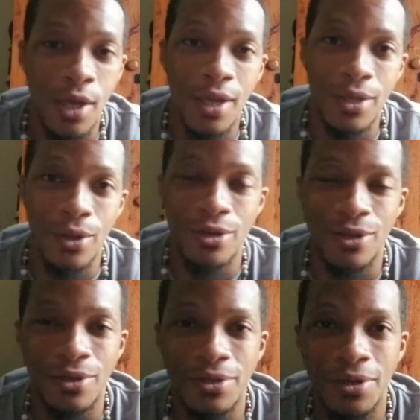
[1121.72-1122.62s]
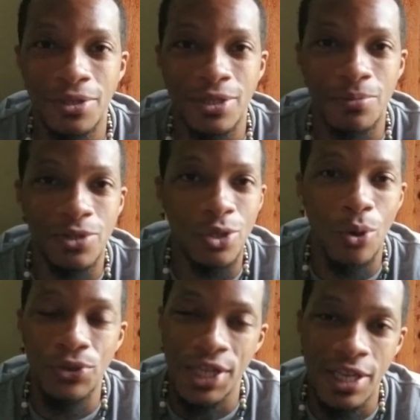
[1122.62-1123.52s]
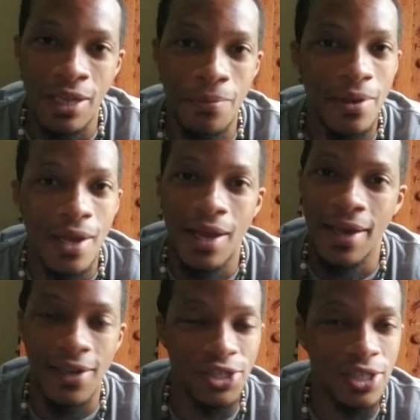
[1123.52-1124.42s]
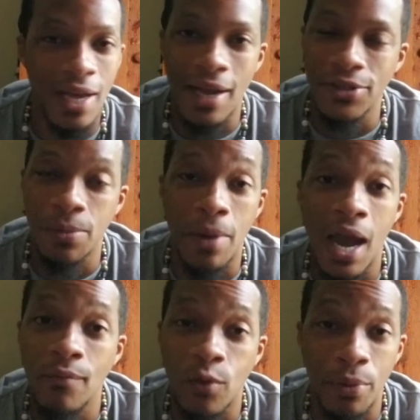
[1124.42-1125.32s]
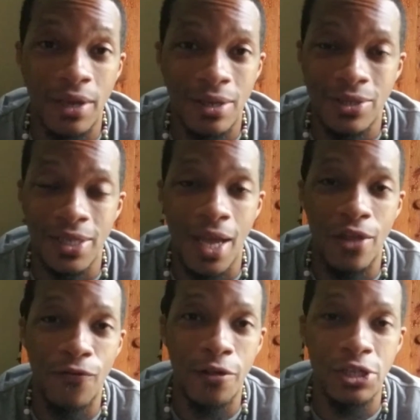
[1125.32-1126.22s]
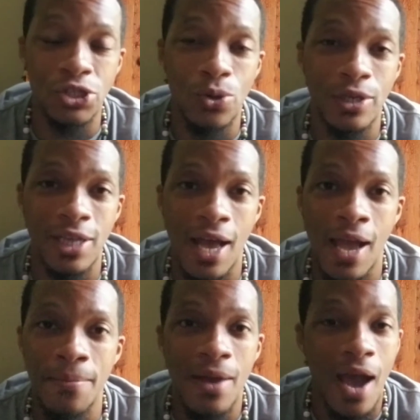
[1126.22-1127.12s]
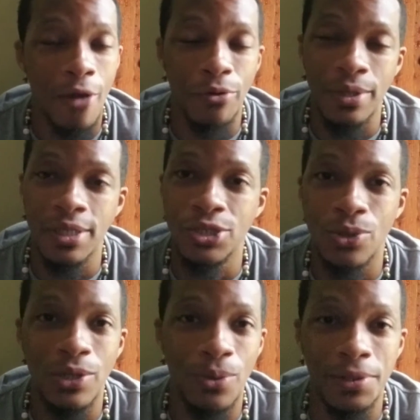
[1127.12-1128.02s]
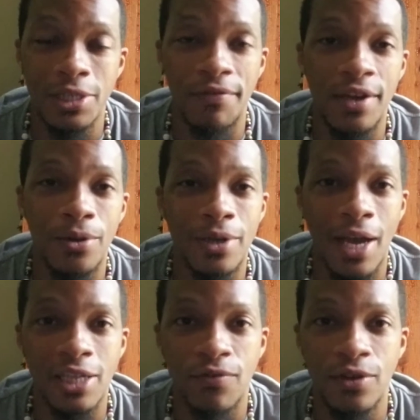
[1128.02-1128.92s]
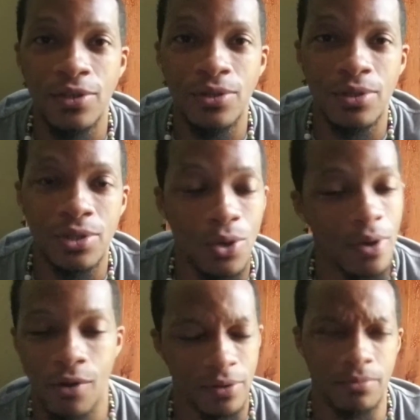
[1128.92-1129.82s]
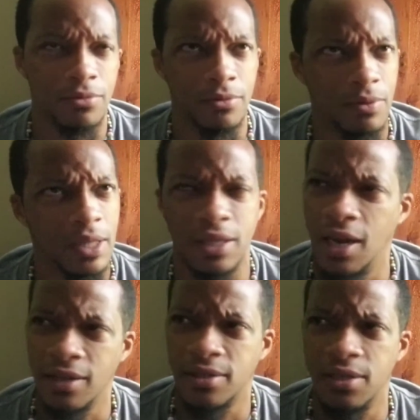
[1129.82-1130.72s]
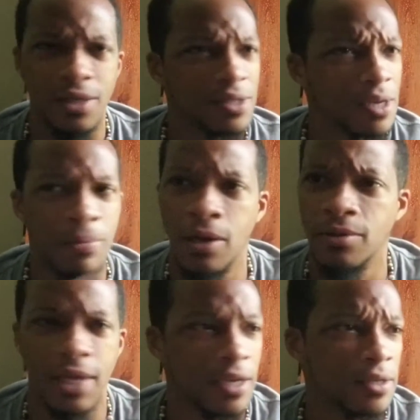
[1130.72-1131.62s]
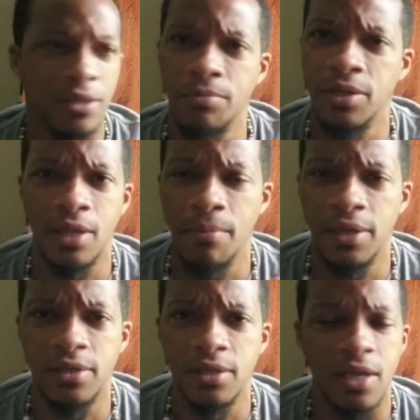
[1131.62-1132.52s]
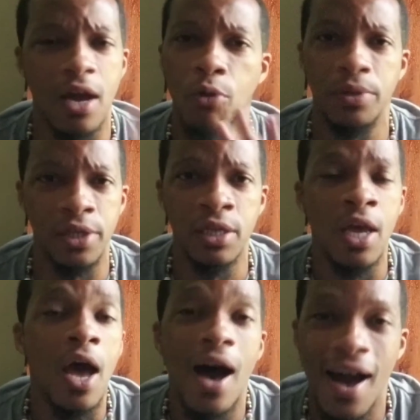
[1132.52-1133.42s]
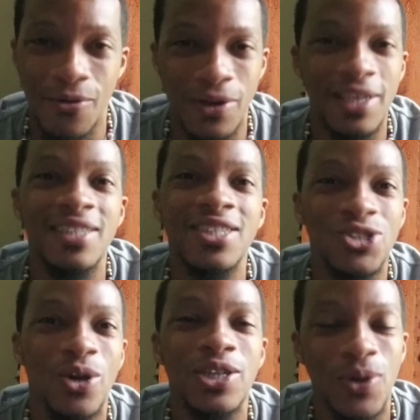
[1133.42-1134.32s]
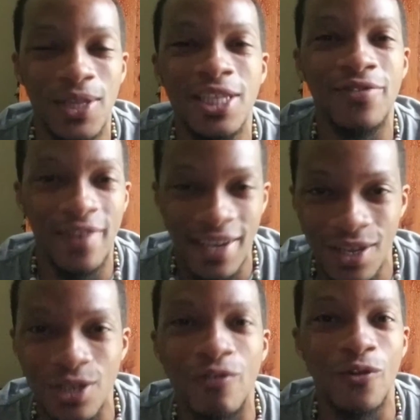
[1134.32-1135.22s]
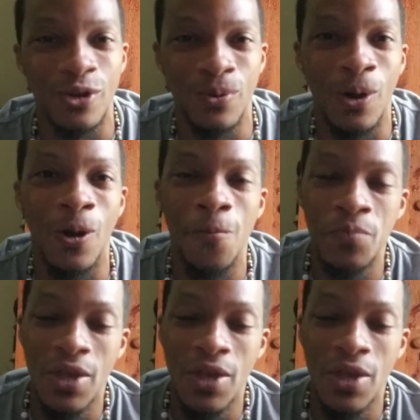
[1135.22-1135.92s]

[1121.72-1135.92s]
your soul team, and a shout out to mine for bringing us together for this short time. I really enjoy doing these video guides for you. So did that sentence come out like something that made sense? I hope it did. I really enjoy doing these videos for you all.